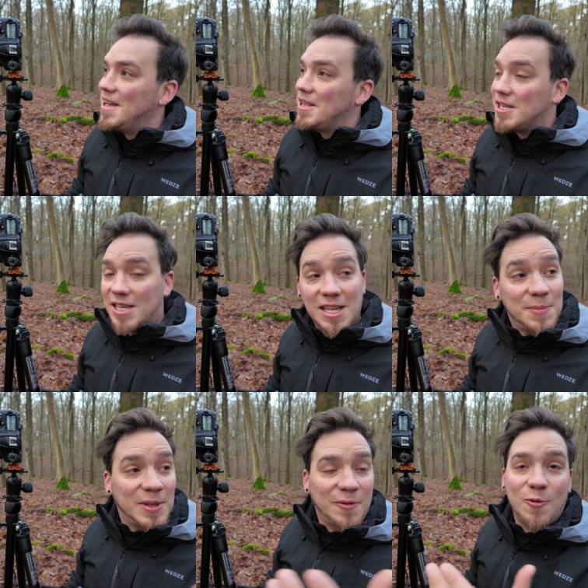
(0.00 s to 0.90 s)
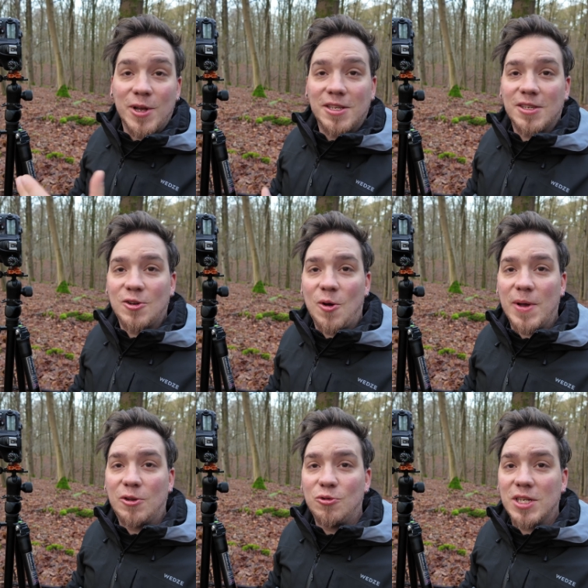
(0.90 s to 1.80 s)
There's a little bit of wind
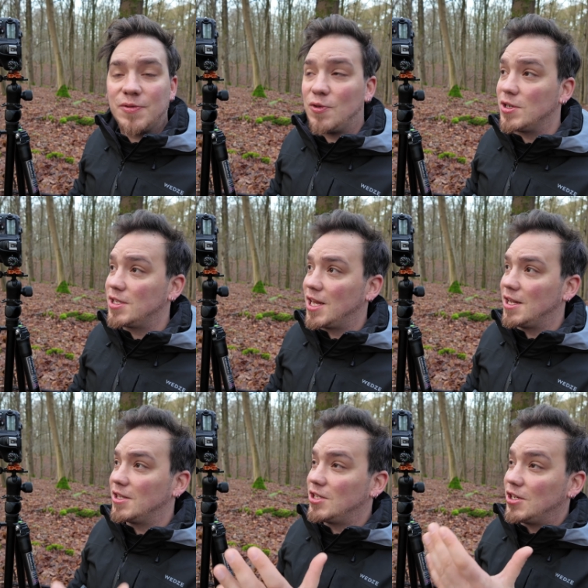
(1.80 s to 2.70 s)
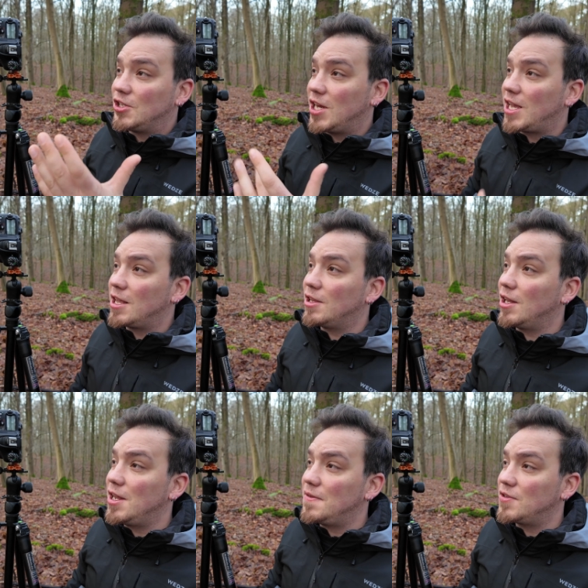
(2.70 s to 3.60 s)
coming through this forest, and it's shaking the
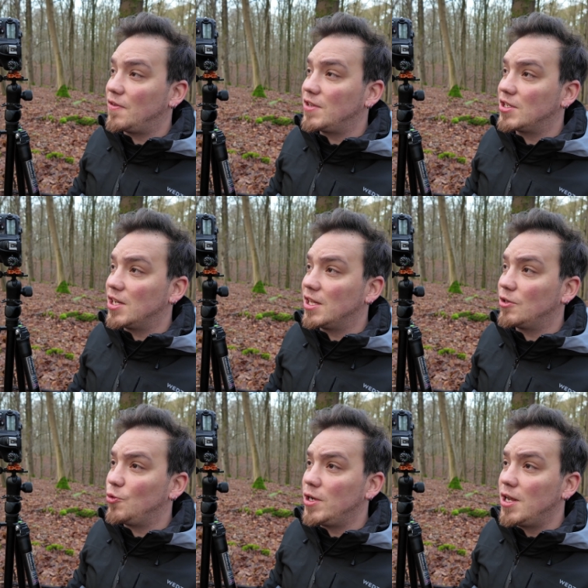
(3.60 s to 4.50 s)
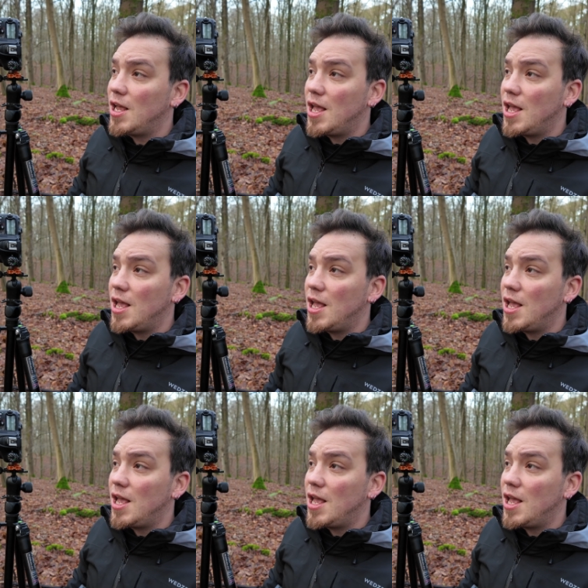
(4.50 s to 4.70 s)
leaves of this little tree.